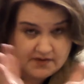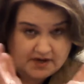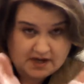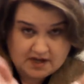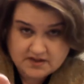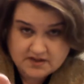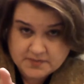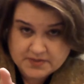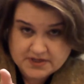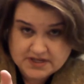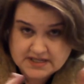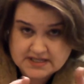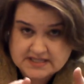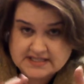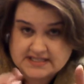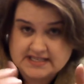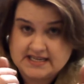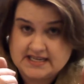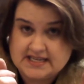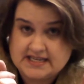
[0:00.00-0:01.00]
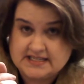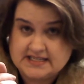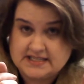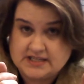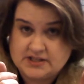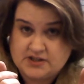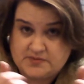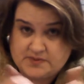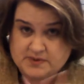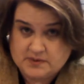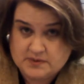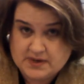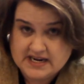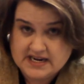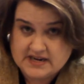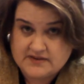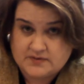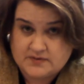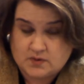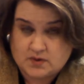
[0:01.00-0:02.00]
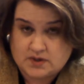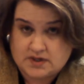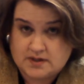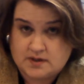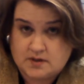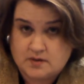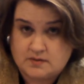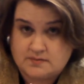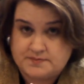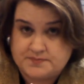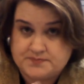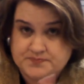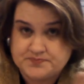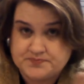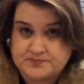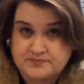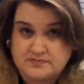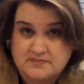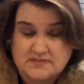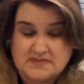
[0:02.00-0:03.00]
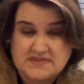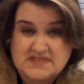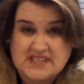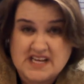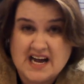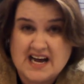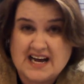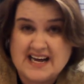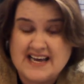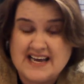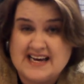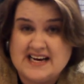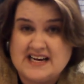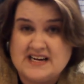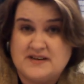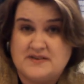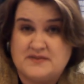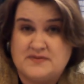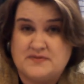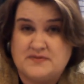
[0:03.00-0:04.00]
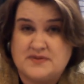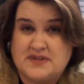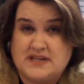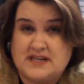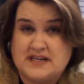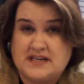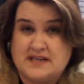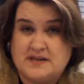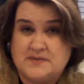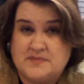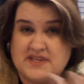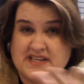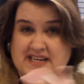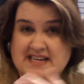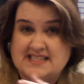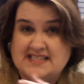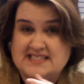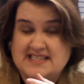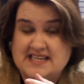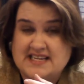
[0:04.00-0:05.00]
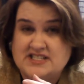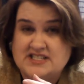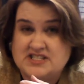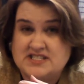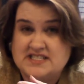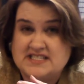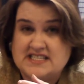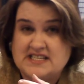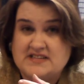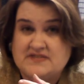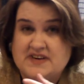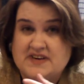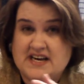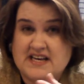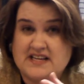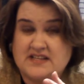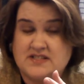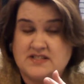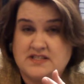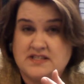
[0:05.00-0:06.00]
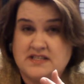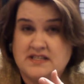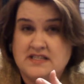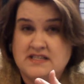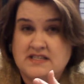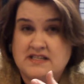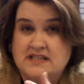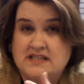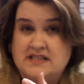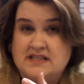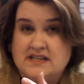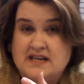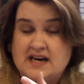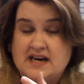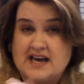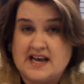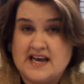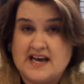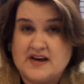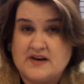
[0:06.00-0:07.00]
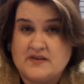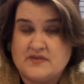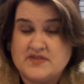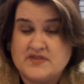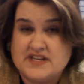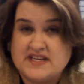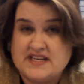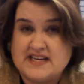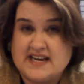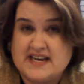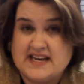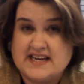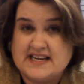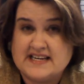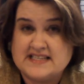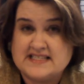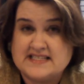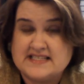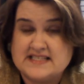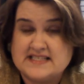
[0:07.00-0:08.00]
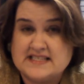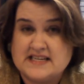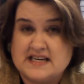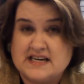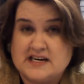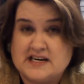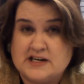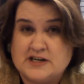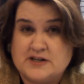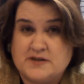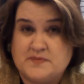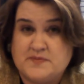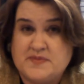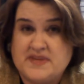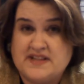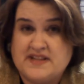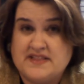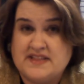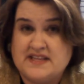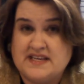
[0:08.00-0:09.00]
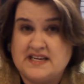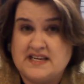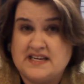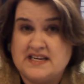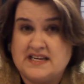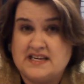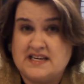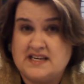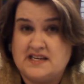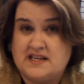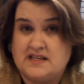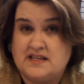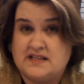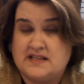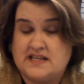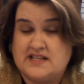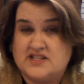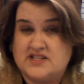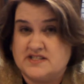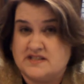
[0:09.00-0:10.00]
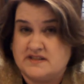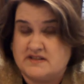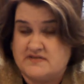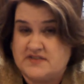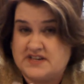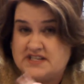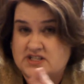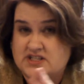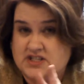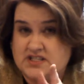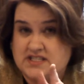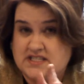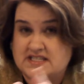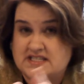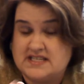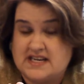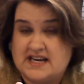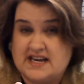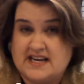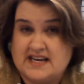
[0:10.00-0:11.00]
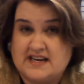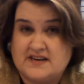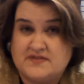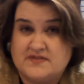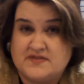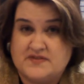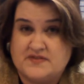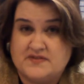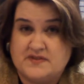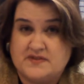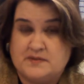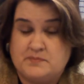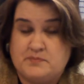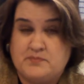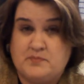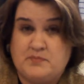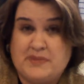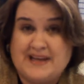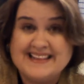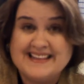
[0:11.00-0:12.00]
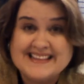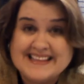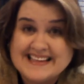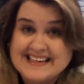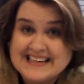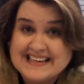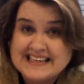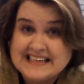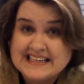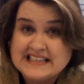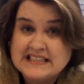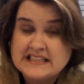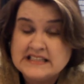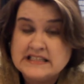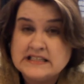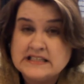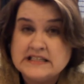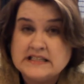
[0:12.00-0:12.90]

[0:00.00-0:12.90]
Of all the books that you've been waiting for, I have the next agency file. I have the next, in the Legends of the Vengeance, I have Bentley.